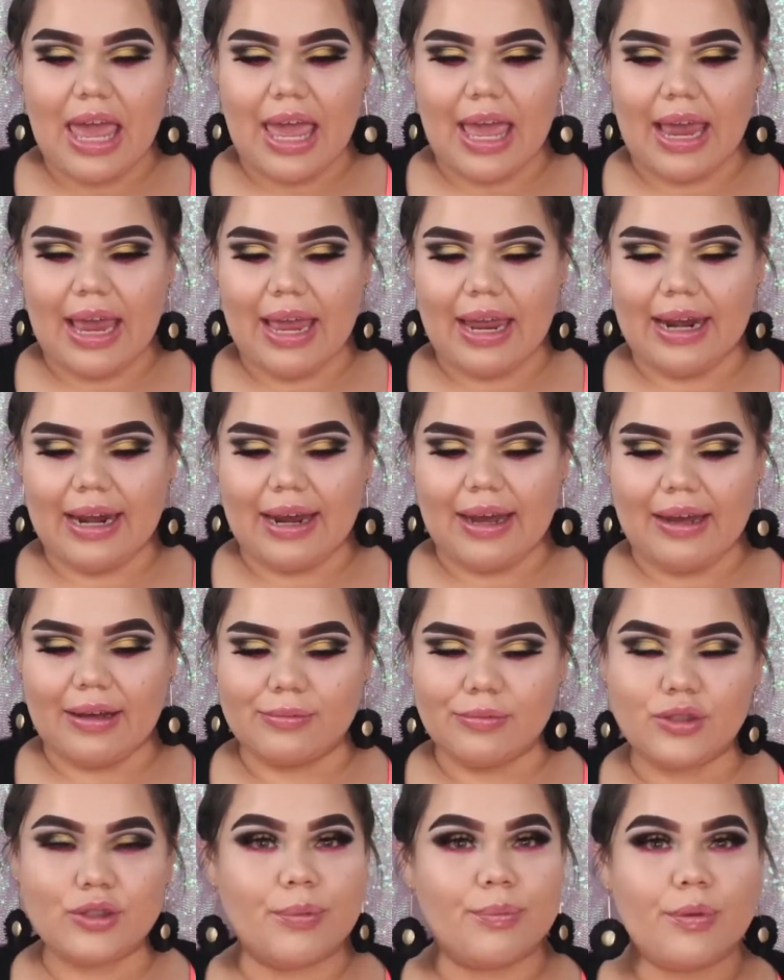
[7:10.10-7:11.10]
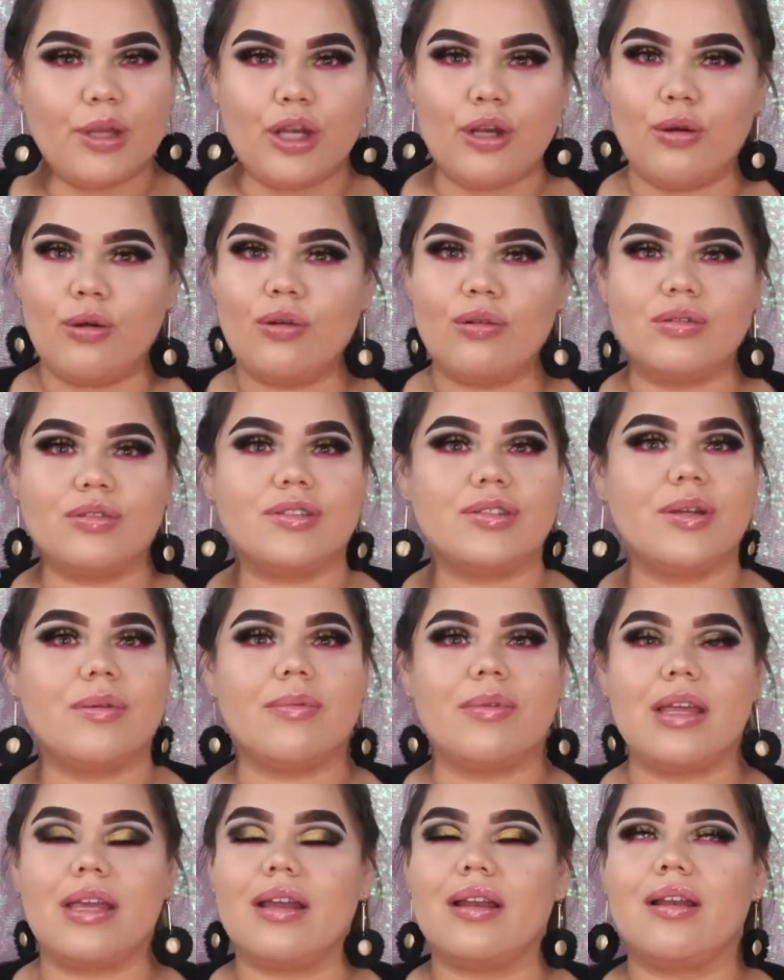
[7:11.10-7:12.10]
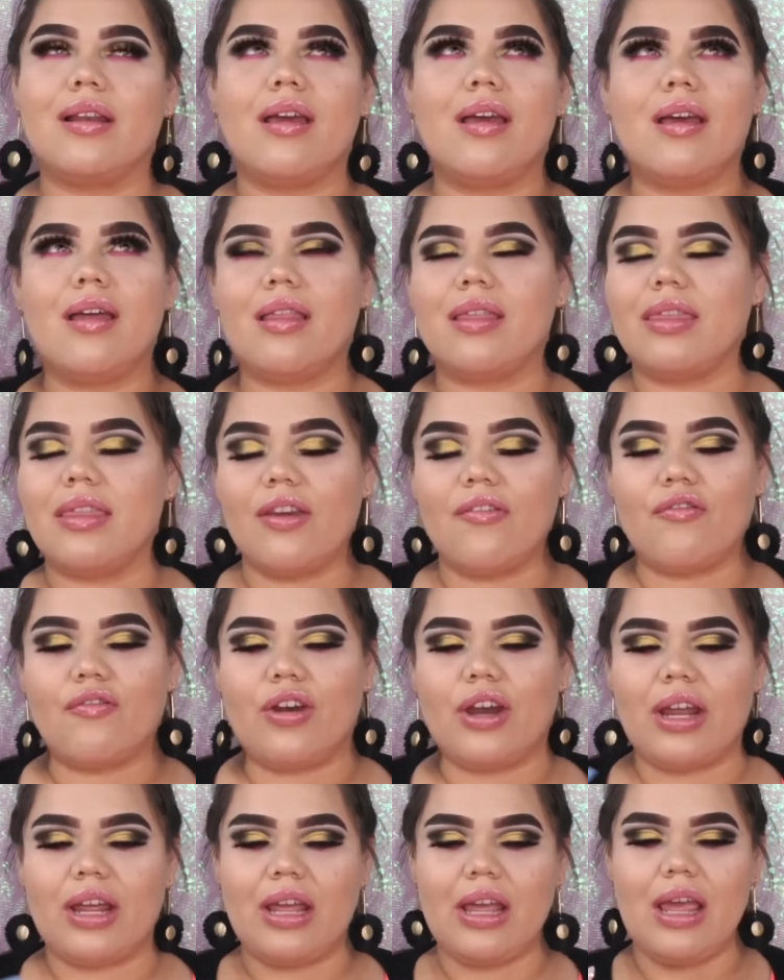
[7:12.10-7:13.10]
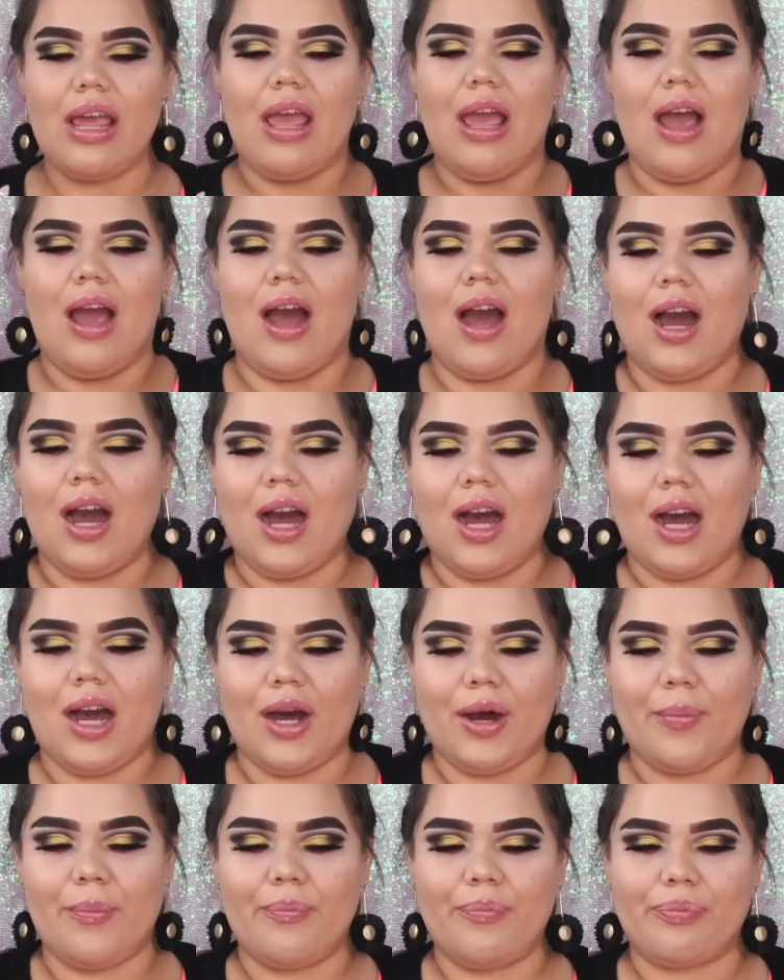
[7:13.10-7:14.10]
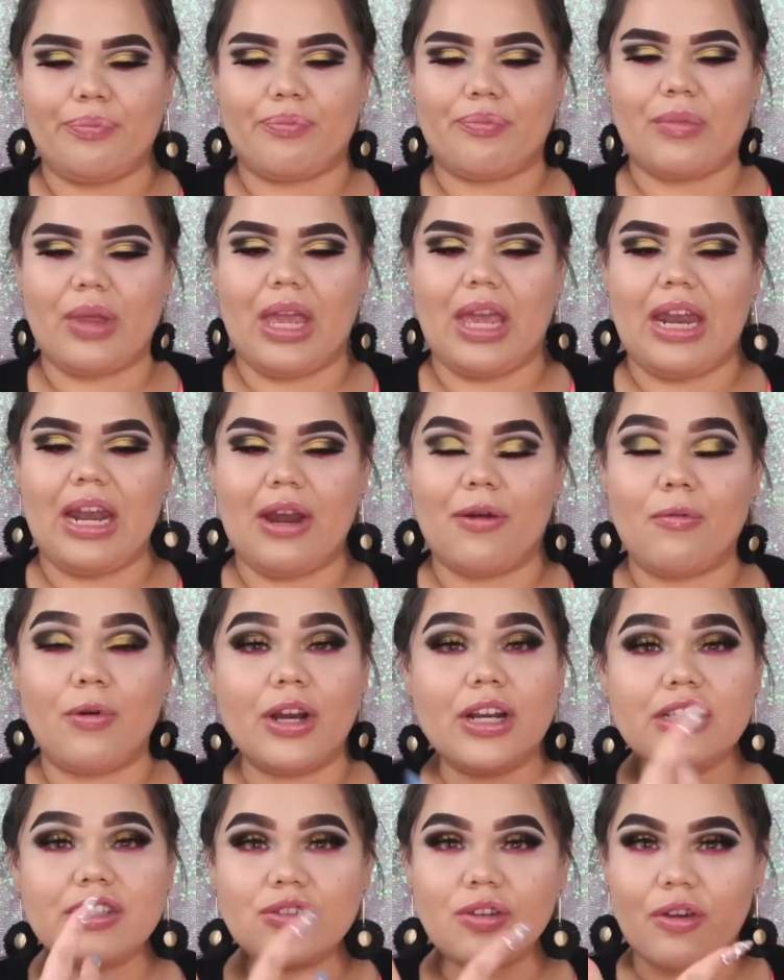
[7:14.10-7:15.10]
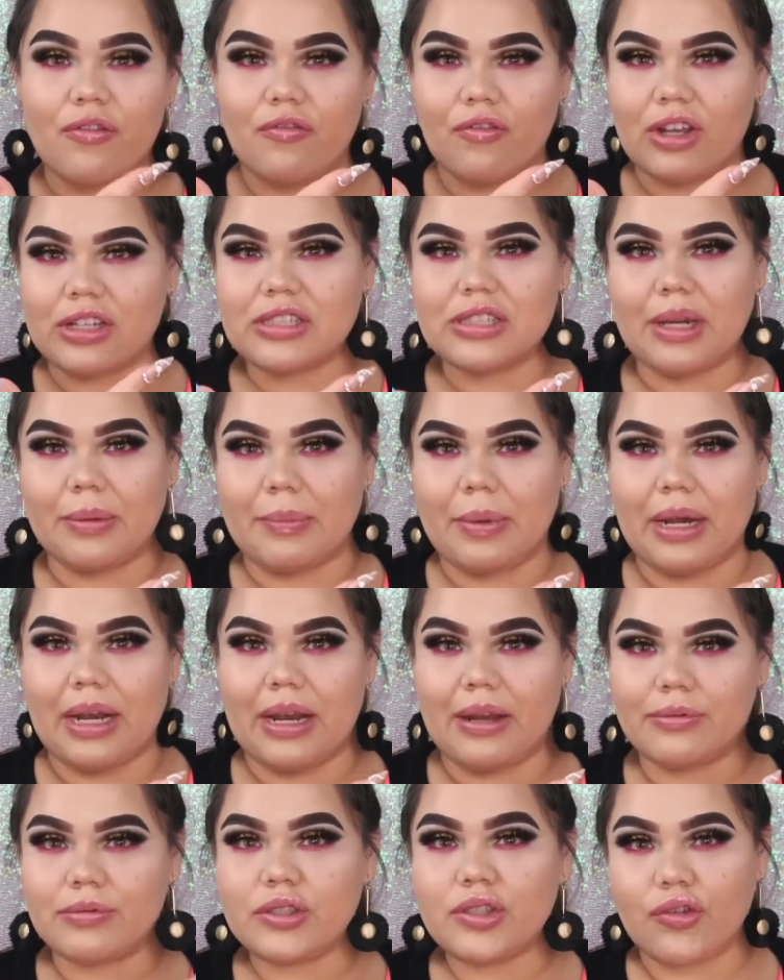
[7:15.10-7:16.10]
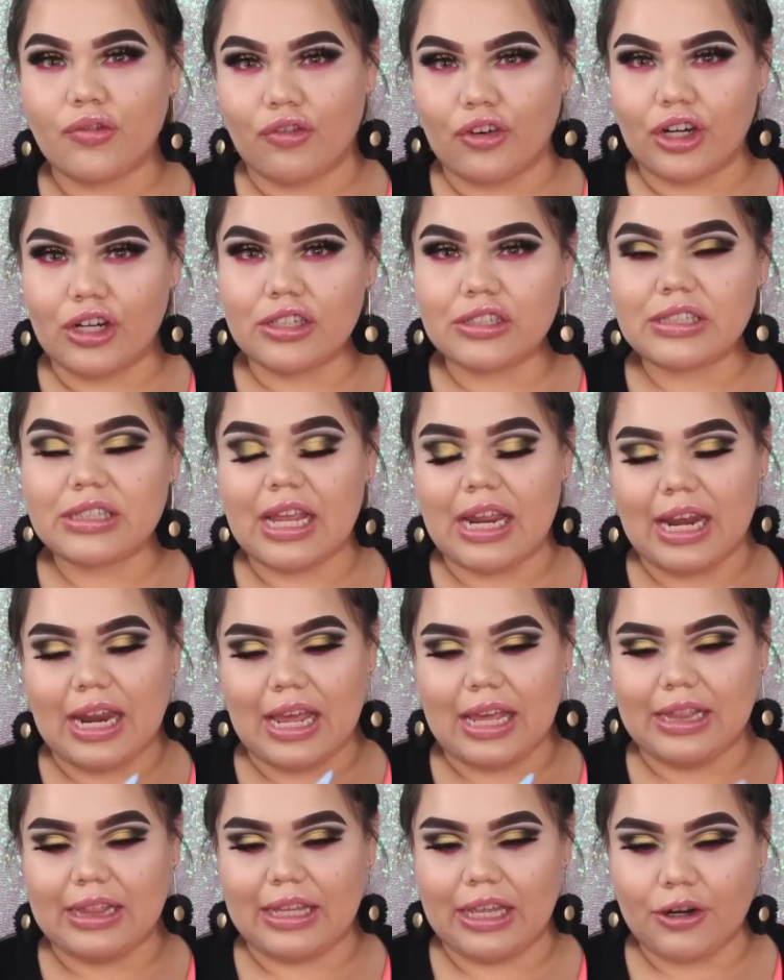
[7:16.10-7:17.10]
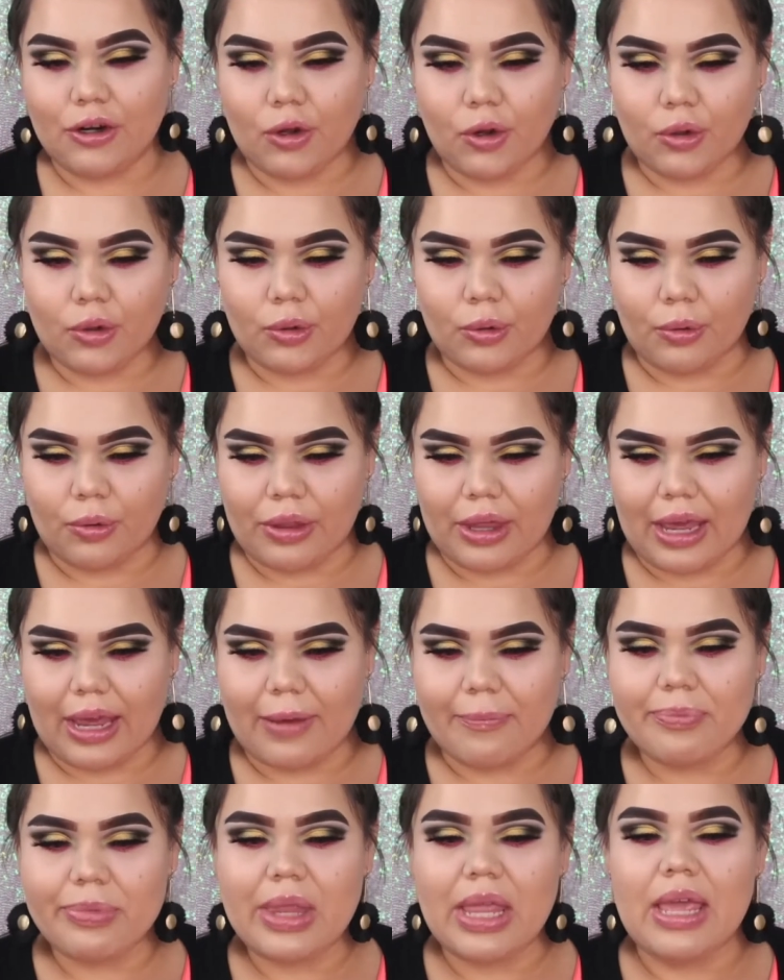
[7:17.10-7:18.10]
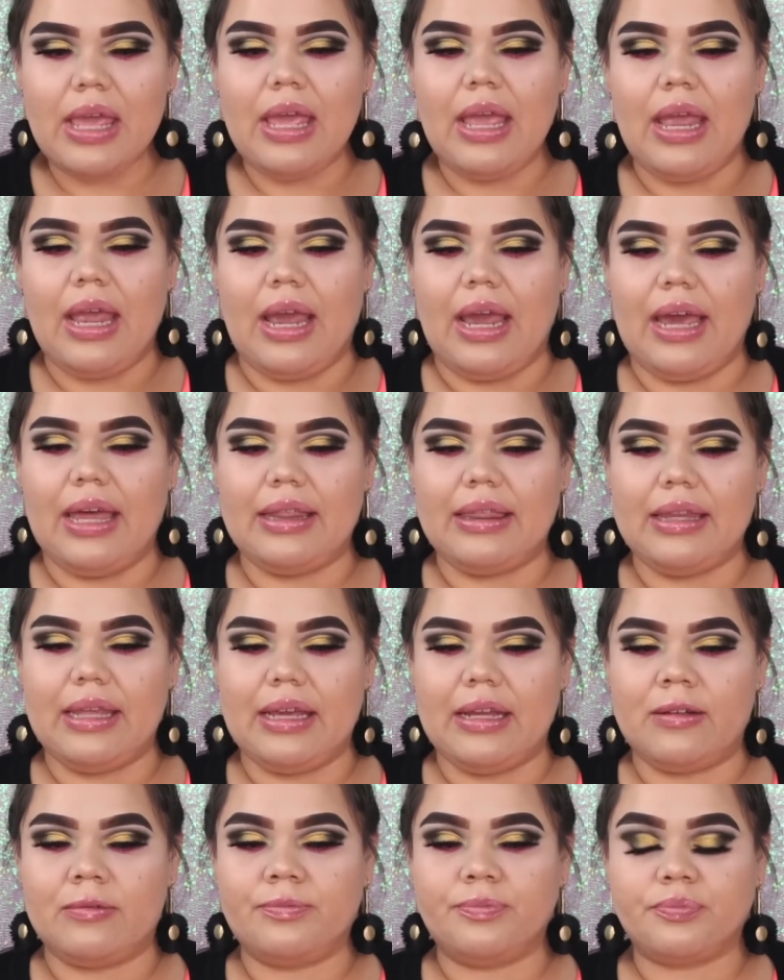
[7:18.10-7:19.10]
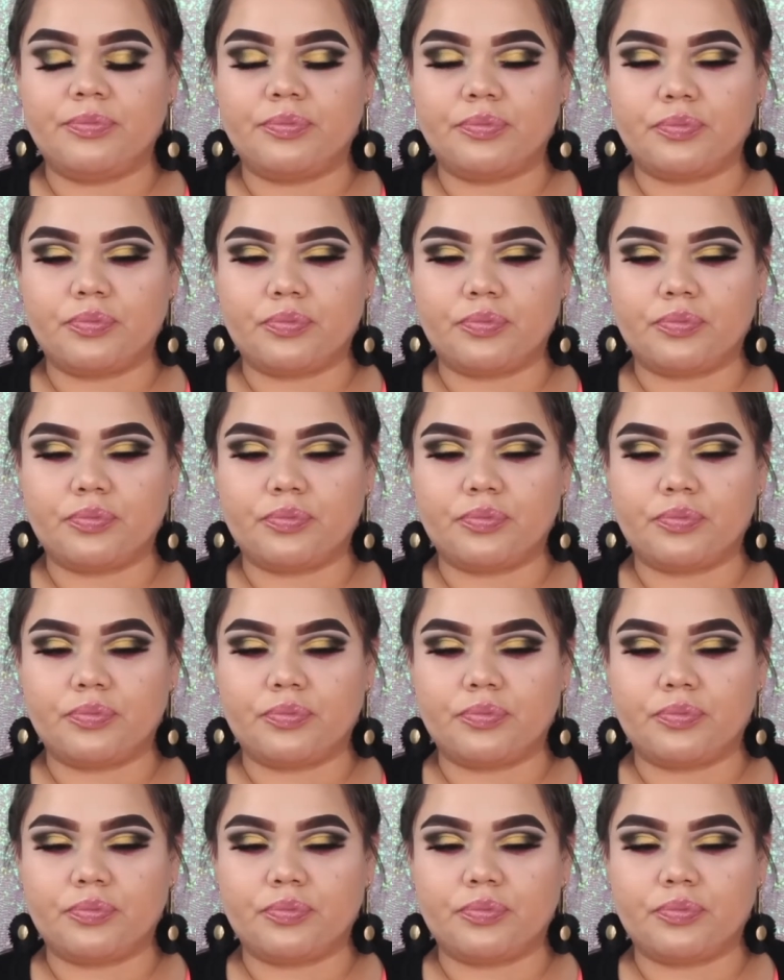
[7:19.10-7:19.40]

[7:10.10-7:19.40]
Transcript: and something new, something different. And I wanted to invest on my lips first, and I did go do that. And then